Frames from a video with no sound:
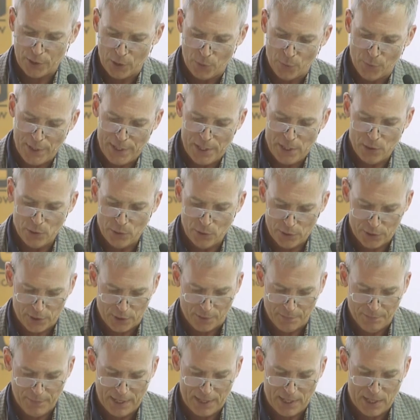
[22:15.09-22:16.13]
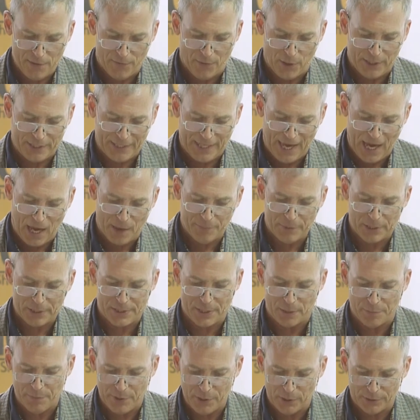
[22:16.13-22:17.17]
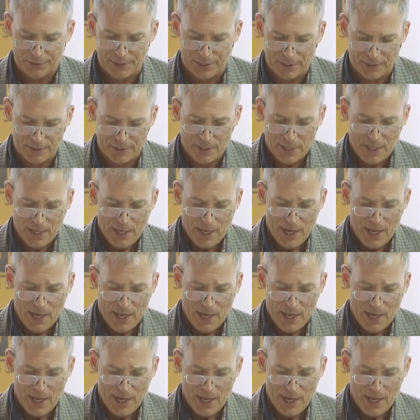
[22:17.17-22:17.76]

that we use on many of our cabinets and built-ins,